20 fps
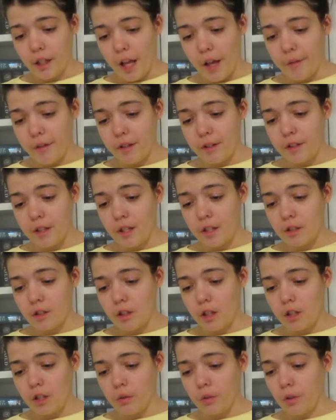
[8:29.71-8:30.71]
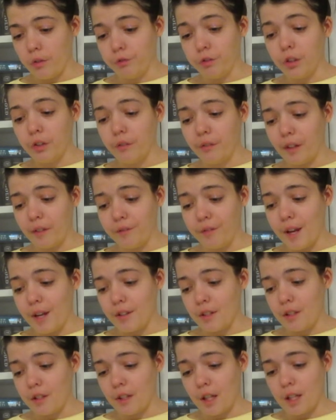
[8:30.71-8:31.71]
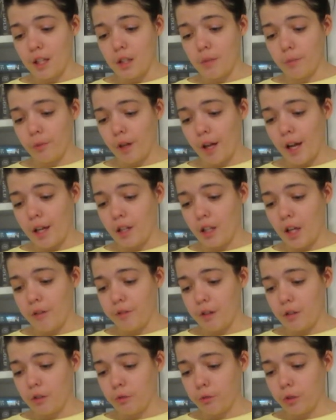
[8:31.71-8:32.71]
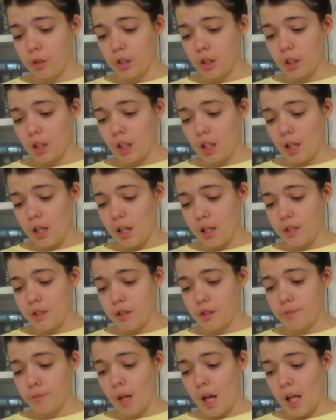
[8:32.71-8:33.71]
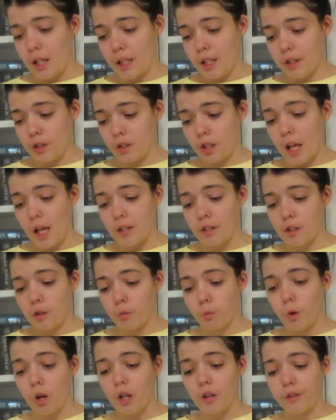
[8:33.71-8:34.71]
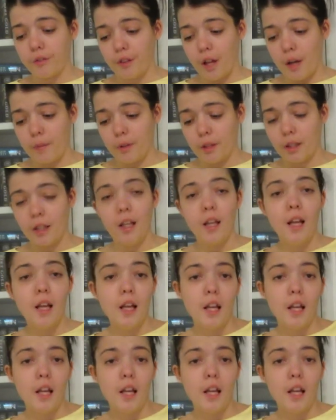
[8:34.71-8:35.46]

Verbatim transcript: Eventing starts of a movement reached the deadly bridal of Anunnakea's palace, casting the royal family